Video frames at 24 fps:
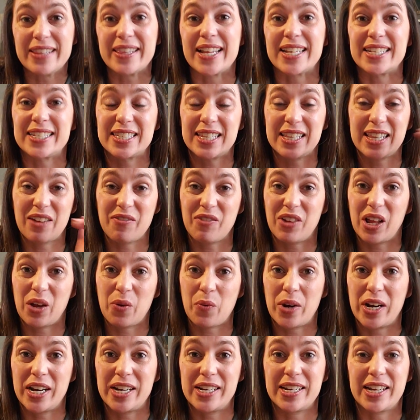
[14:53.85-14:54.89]
That's the level I
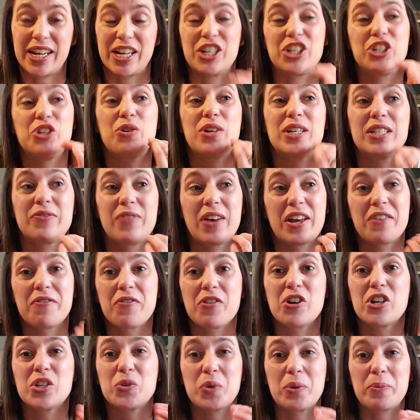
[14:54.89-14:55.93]
wanted to get to, because
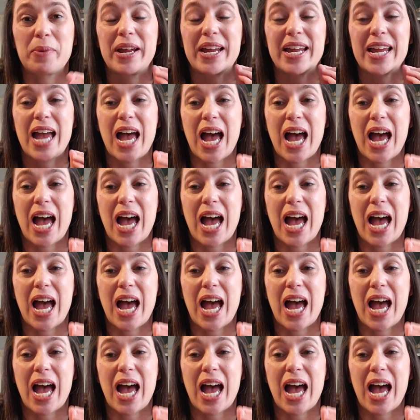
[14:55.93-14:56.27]
Vetiver is one of my